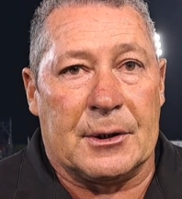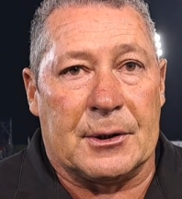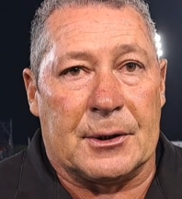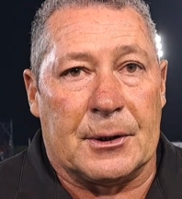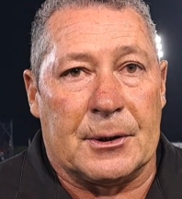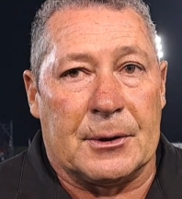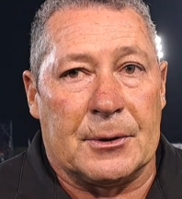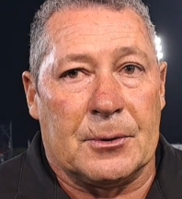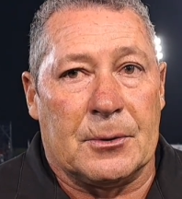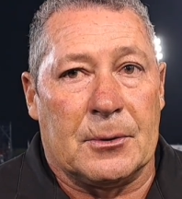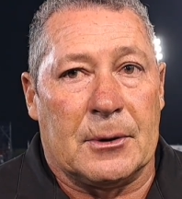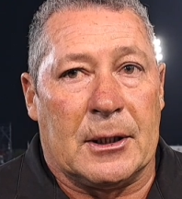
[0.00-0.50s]

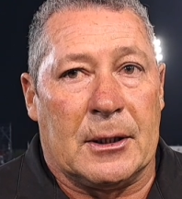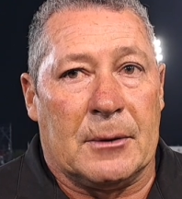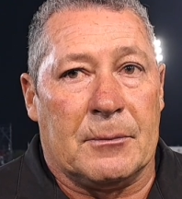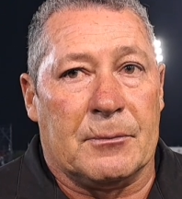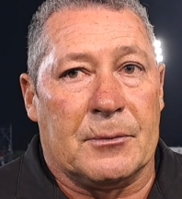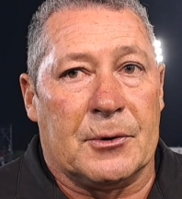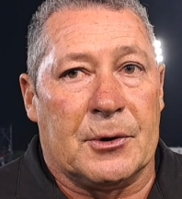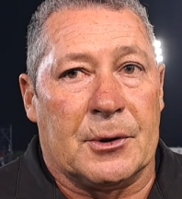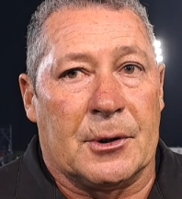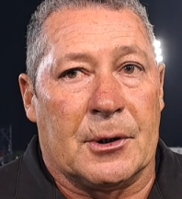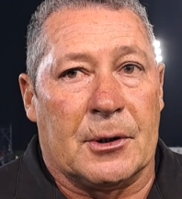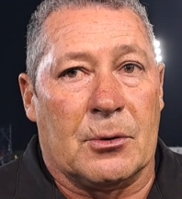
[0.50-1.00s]
So,
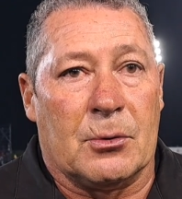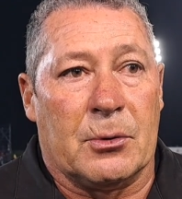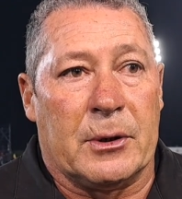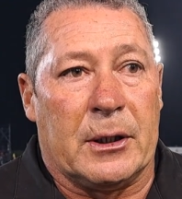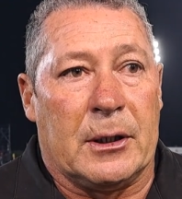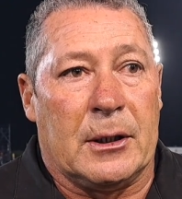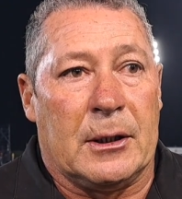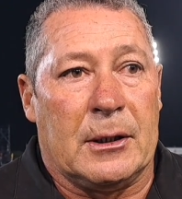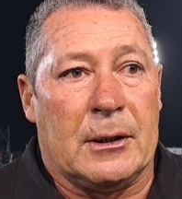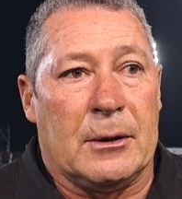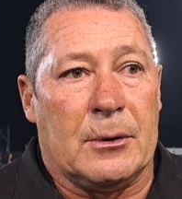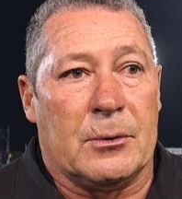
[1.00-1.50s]
um, you know,
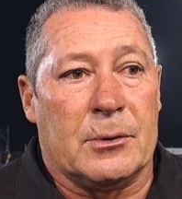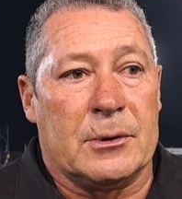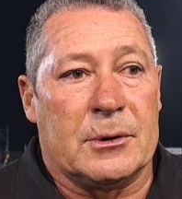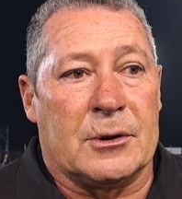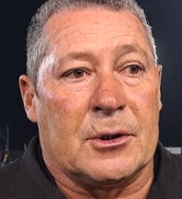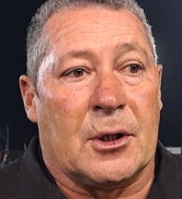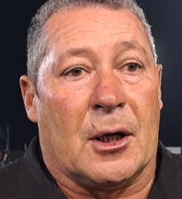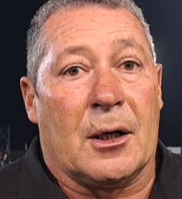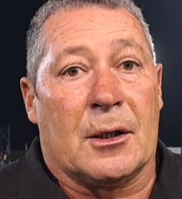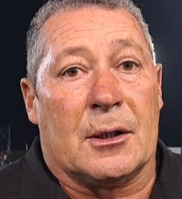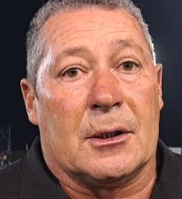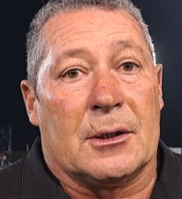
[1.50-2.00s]
we
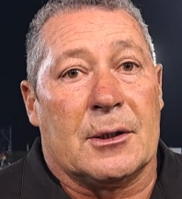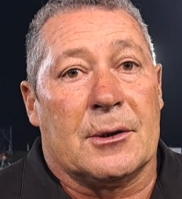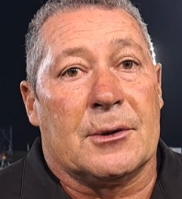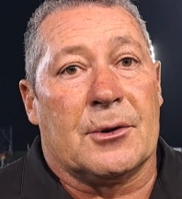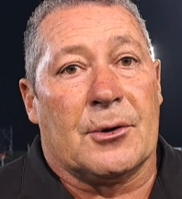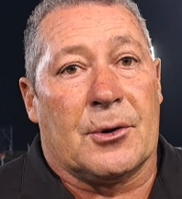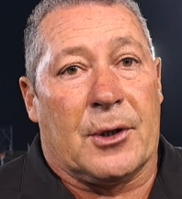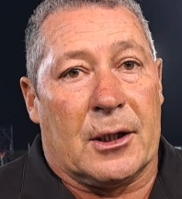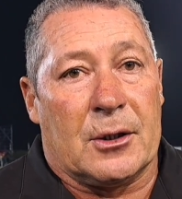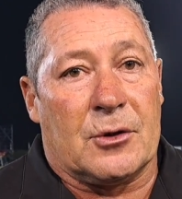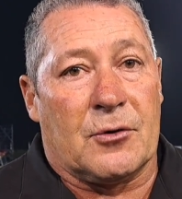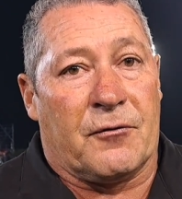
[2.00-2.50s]
targeted
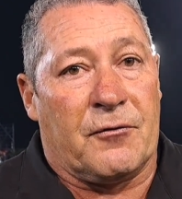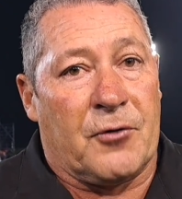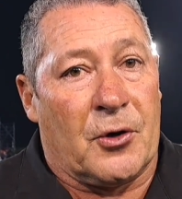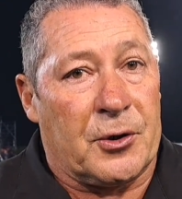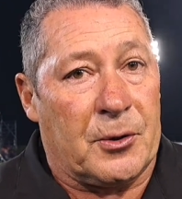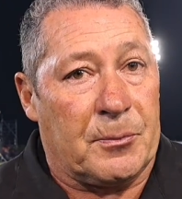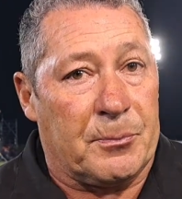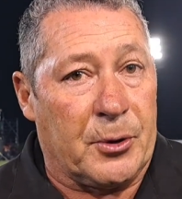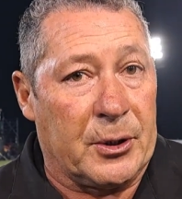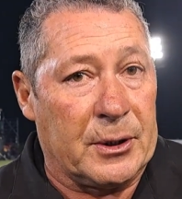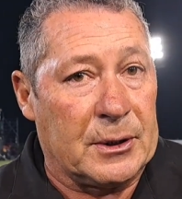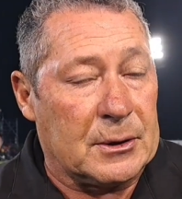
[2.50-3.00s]
to get to
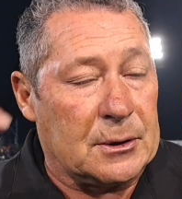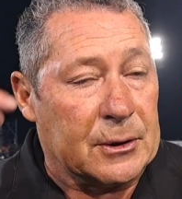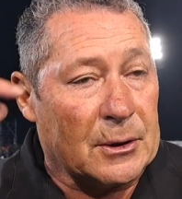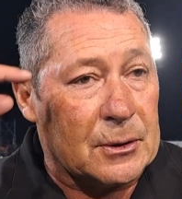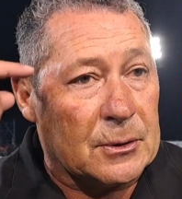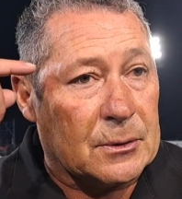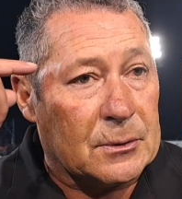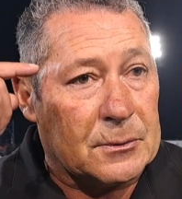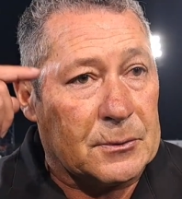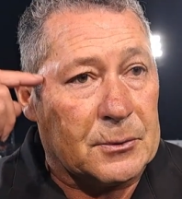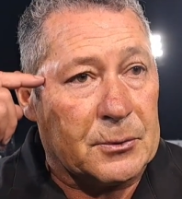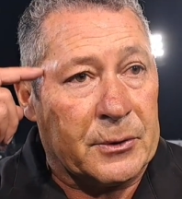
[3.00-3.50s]
40 points.
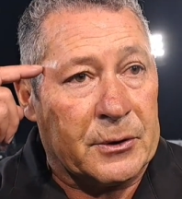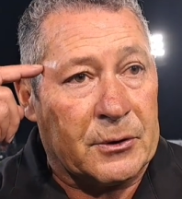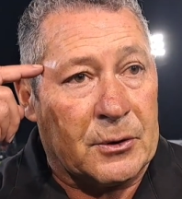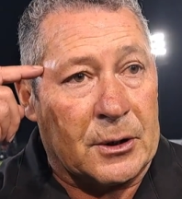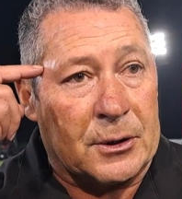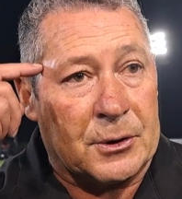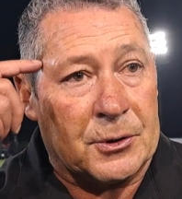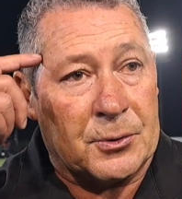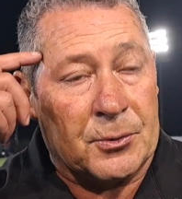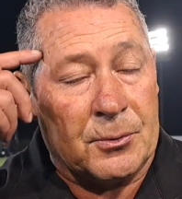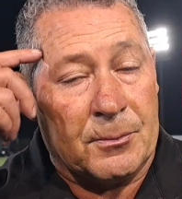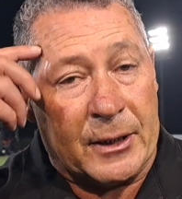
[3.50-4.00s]
So we've
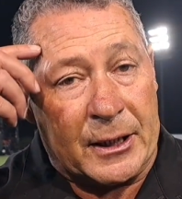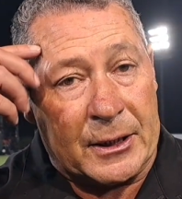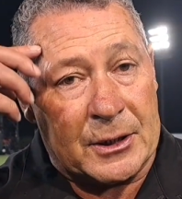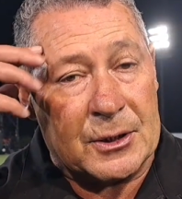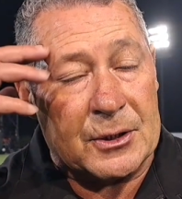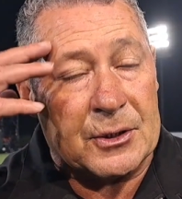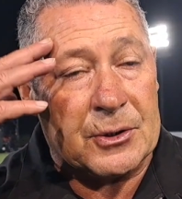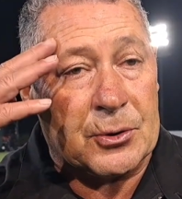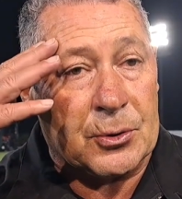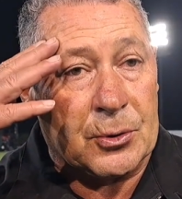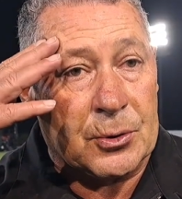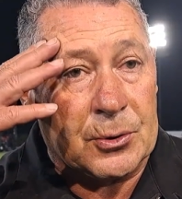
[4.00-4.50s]
got two
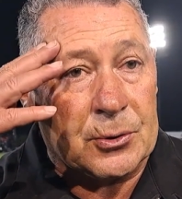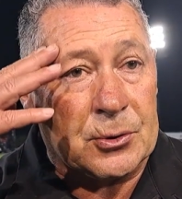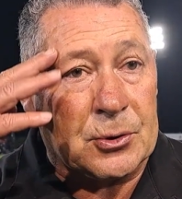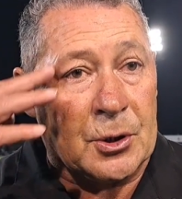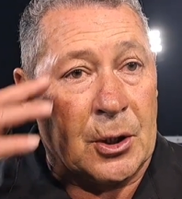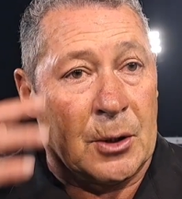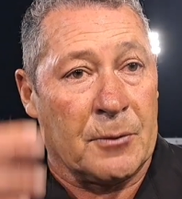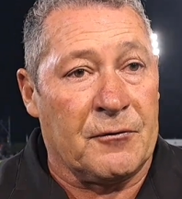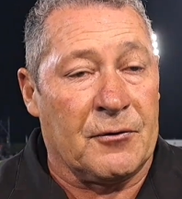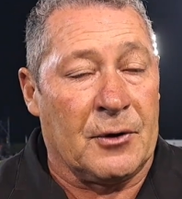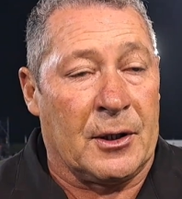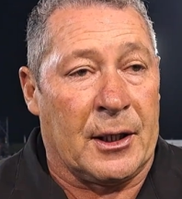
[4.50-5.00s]
matches to,
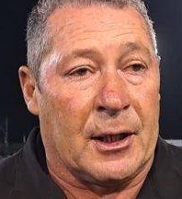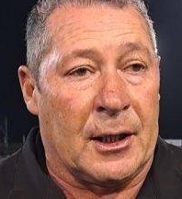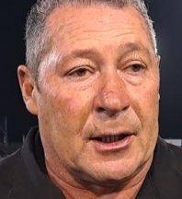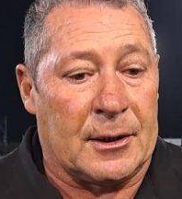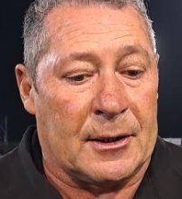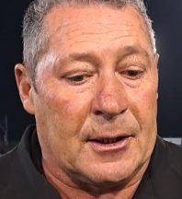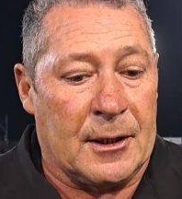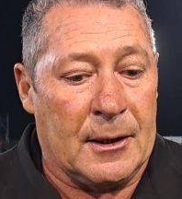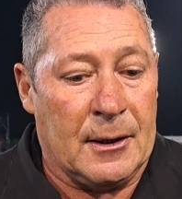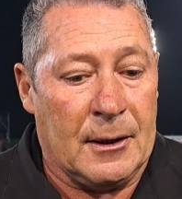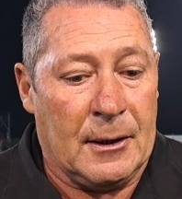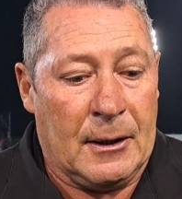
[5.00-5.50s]
to hopefully
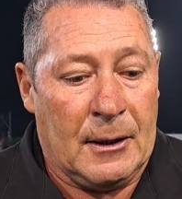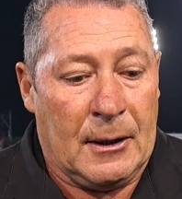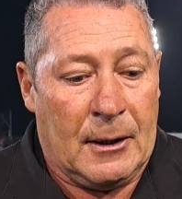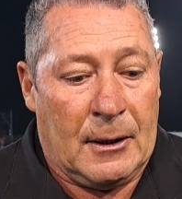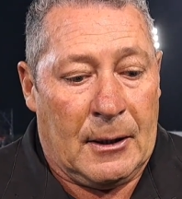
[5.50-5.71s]
get there